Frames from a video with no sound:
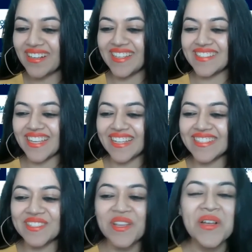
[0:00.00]
30
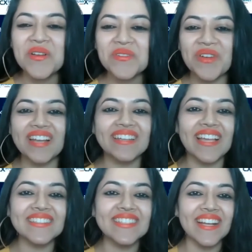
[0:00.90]
seconds.
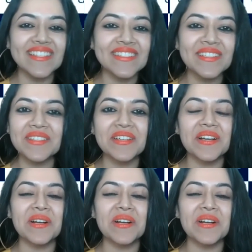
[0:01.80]
Fantastic answer.